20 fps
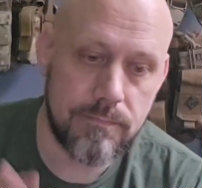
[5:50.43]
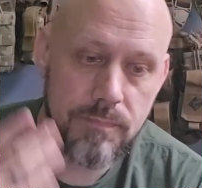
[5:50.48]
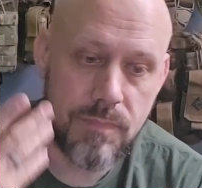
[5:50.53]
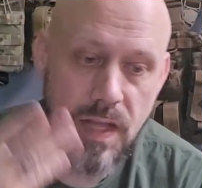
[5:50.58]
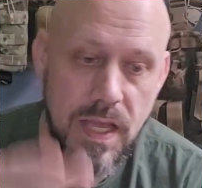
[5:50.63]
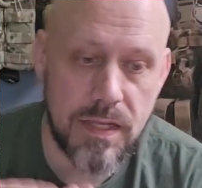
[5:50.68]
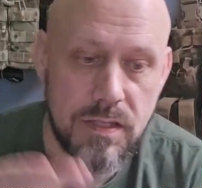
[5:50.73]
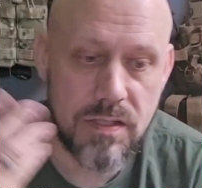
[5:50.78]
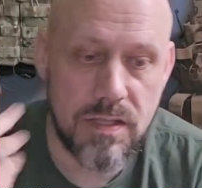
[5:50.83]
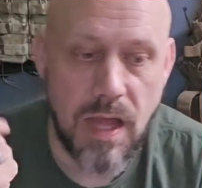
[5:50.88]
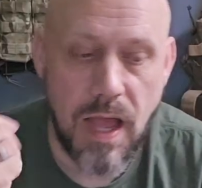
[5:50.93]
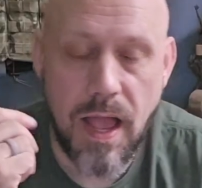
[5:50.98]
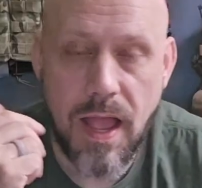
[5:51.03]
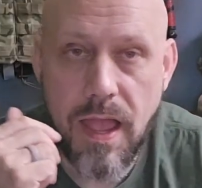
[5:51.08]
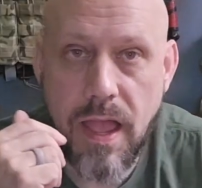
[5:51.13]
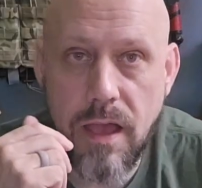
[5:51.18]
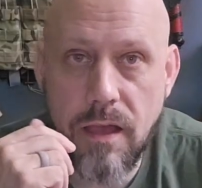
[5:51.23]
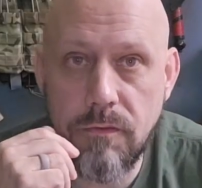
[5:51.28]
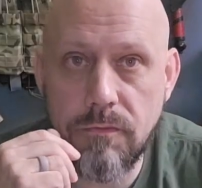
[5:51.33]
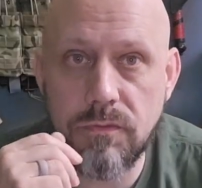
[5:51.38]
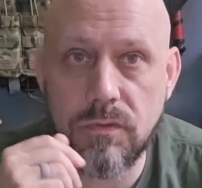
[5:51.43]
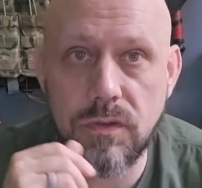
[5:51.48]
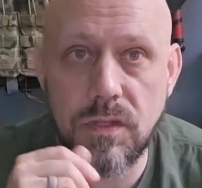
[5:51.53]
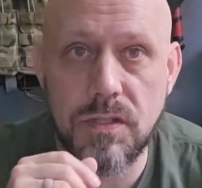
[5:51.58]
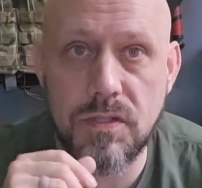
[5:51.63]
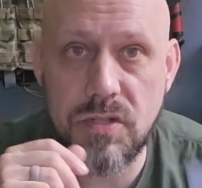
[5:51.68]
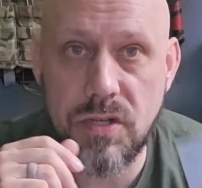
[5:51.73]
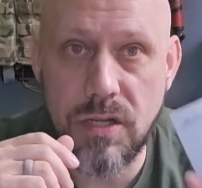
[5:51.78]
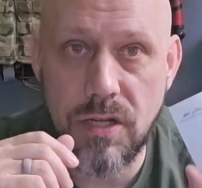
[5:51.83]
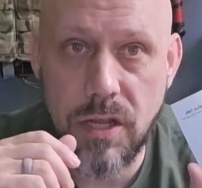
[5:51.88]
Next, I have
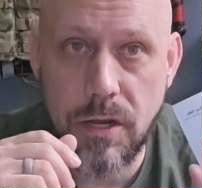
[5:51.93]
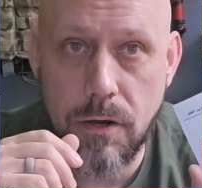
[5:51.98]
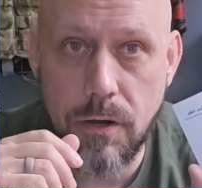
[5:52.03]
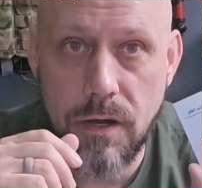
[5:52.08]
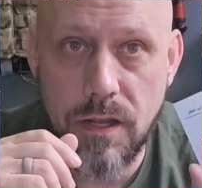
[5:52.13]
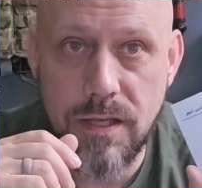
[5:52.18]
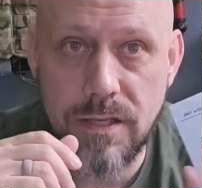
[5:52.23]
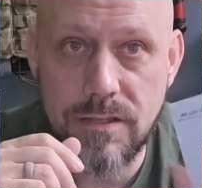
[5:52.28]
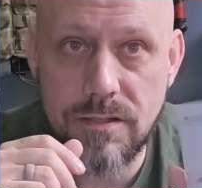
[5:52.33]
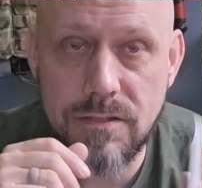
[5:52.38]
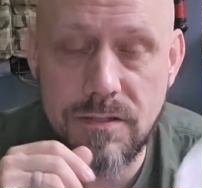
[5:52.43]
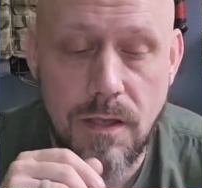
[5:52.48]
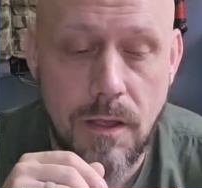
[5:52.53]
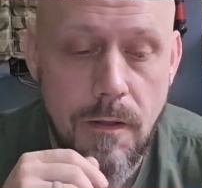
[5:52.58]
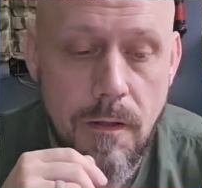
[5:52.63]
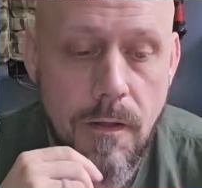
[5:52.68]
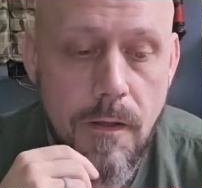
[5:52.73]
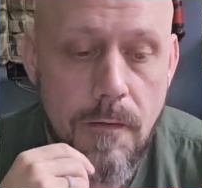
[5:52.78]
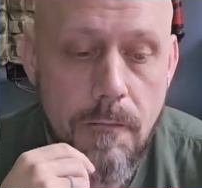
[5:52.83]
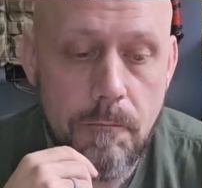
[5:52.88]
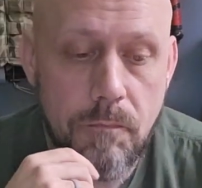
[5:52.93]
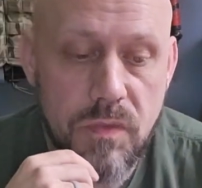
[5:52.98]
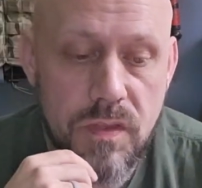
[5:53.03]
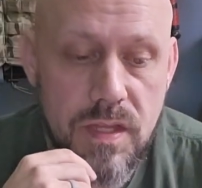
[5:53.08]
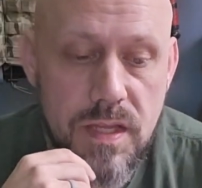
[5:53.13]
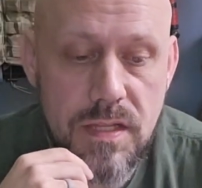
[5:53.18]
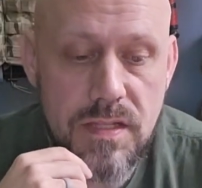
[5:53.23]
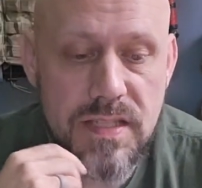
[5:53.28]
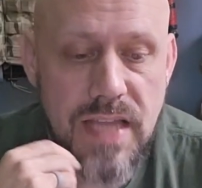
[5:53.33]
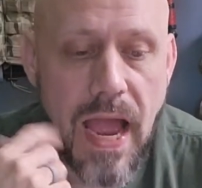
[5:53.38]
listed here is
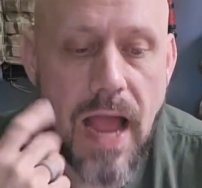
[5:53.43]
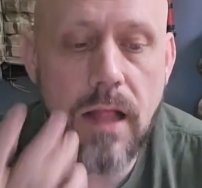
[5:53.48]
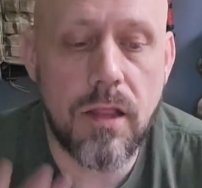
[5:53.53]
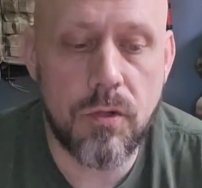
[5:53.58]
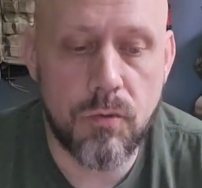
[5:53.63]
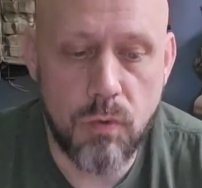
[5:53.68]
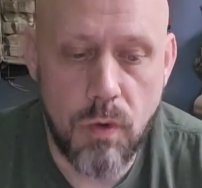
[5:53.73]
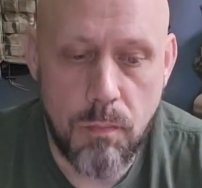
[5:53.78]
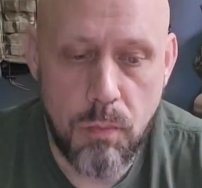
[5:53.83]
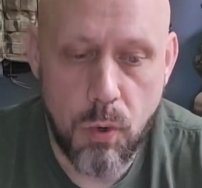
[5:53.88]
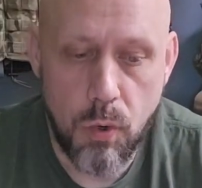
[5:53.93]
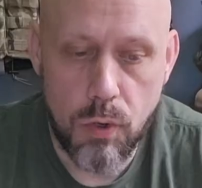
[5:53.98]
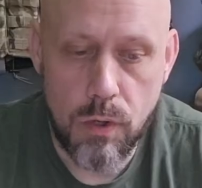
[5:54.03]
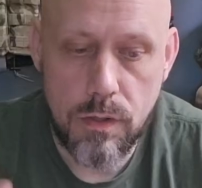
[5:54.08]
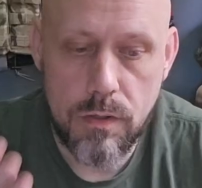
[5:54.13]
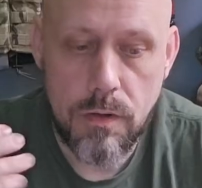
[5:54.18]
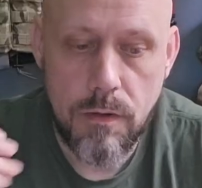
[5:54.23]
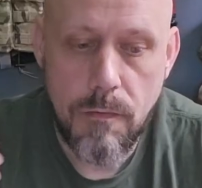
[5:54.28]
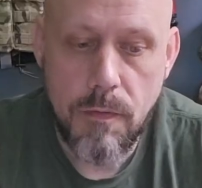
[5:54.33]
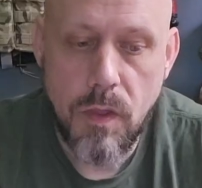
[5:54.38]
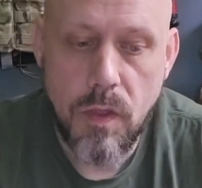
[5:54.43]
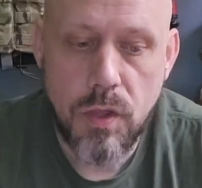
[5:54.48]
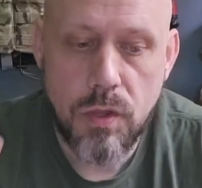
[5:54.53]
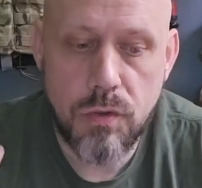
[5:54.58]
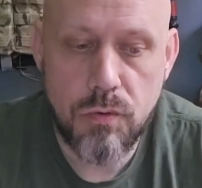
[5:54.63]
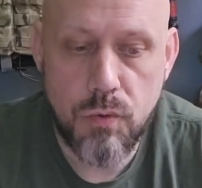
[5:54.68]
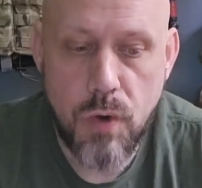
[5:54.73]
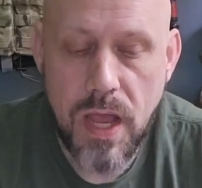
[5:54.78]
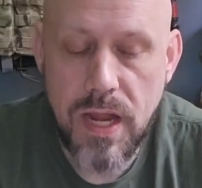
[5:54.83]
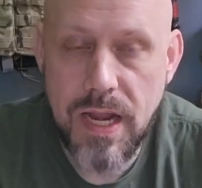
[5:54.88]
the Talon report,
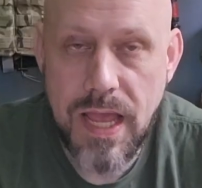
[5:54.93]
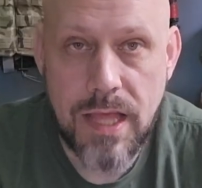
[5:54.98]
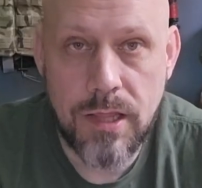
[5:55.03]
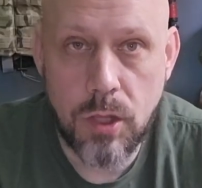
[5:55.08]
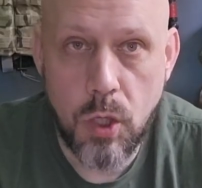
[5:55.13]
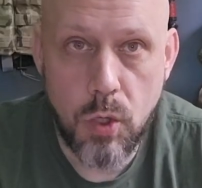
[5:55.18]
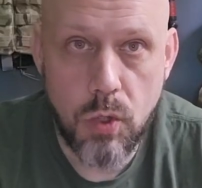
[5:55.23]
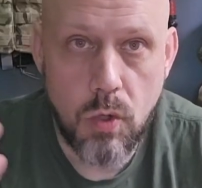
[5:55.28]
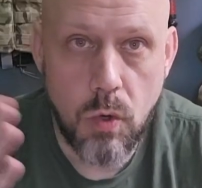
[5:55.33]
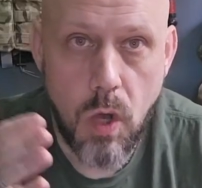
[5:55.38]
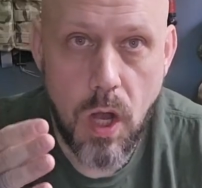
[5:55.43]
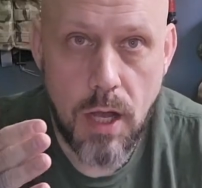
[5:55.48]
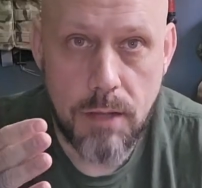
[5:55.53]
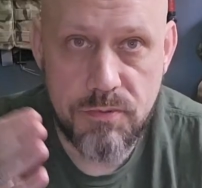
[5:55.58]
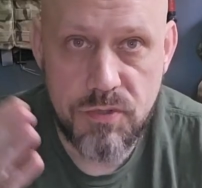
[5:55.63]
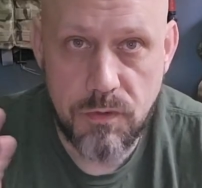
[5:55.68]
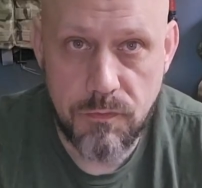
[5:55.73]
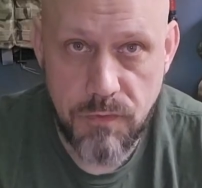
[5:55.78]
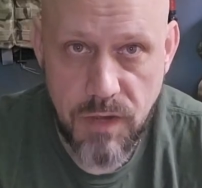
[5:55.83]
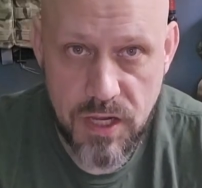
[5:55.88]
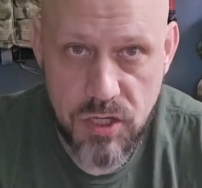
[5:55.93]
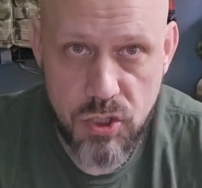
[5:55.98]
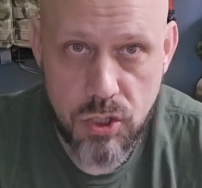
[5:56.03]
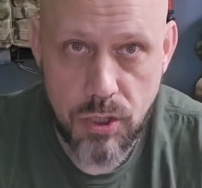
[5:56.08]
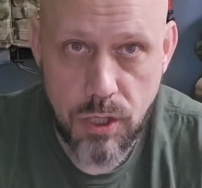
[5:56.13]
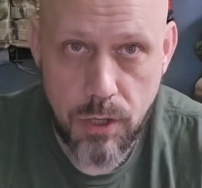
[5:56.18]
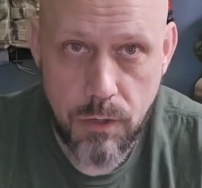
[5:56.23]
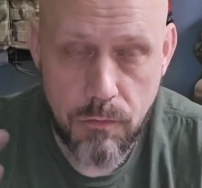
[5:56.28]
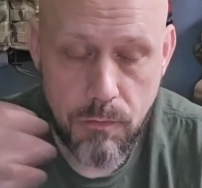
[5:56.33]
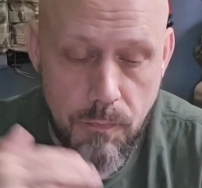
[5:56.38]
threat and local
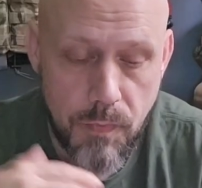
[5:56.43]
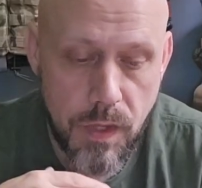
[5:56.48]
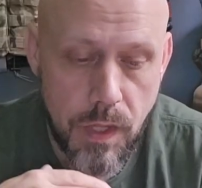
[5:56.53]
observation note.